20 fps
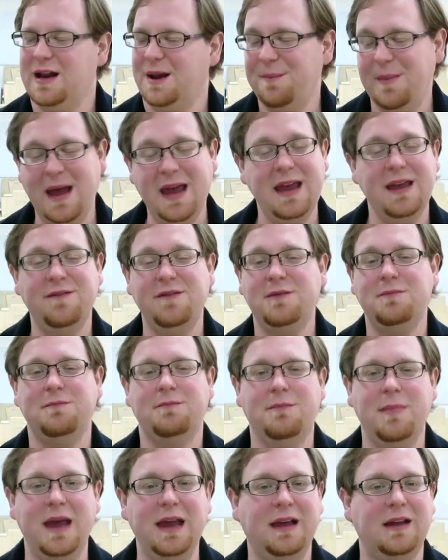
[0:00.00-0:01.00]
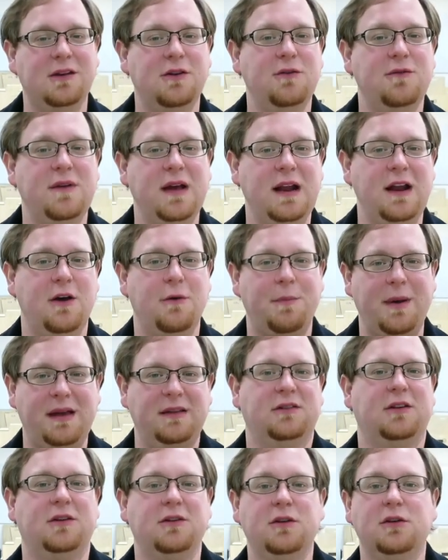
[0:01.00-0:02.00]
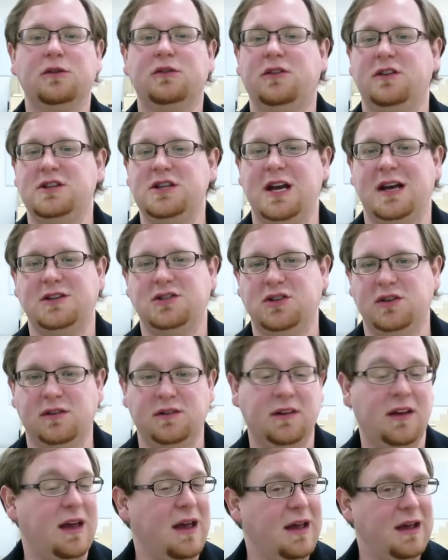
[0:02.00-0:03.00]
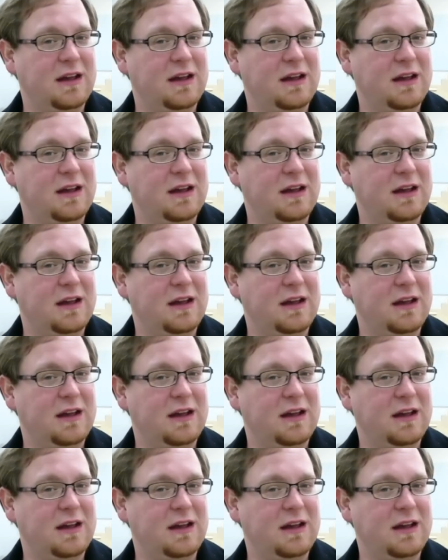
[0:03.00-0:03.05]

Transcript: And I may even make a new video based on your suggestions.